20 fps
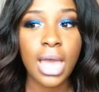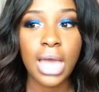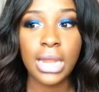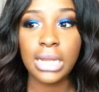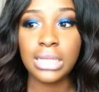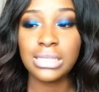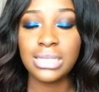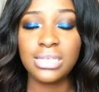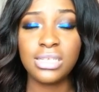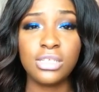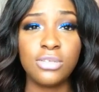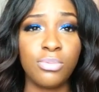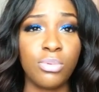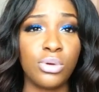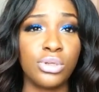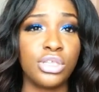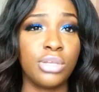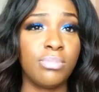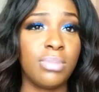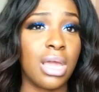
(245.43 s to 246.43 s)
and it says it's
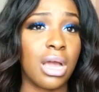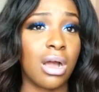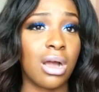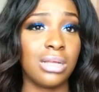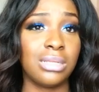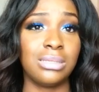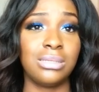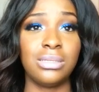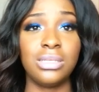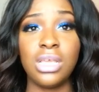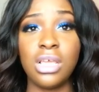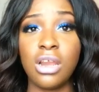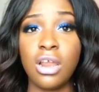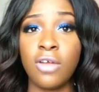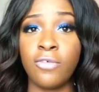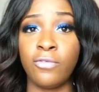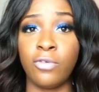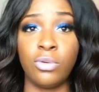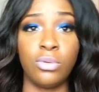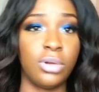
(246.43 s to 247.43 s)
supposed to be a
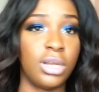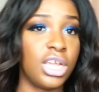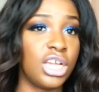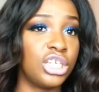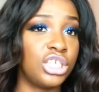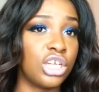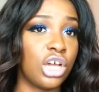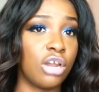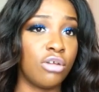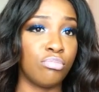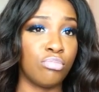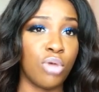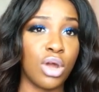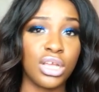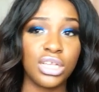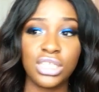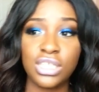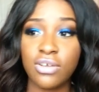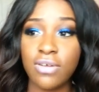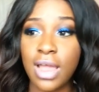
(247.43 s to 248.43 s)
concealer, foundation,
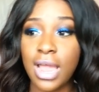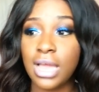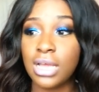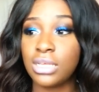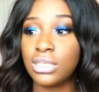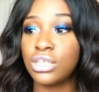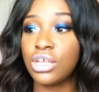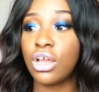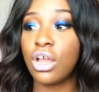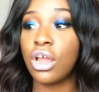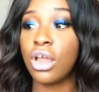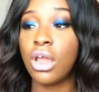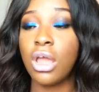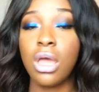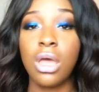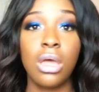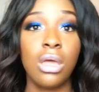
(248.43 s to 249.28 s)
moisturizer,